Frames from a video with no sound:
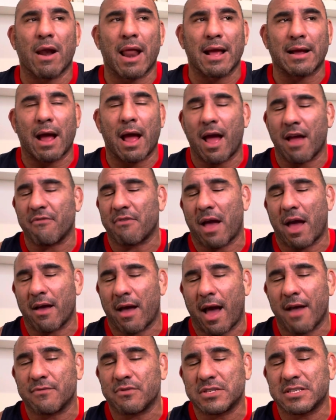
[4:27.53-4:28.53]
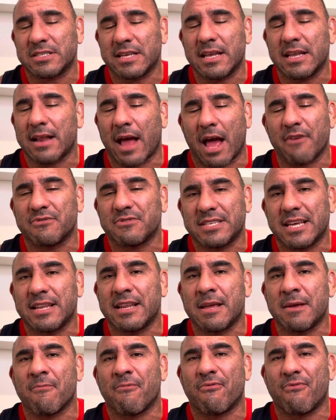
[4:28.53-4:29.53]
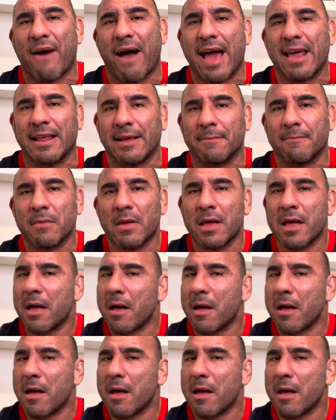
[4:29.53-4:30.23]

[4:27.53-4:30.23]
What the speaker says: Like I've seen him fighting,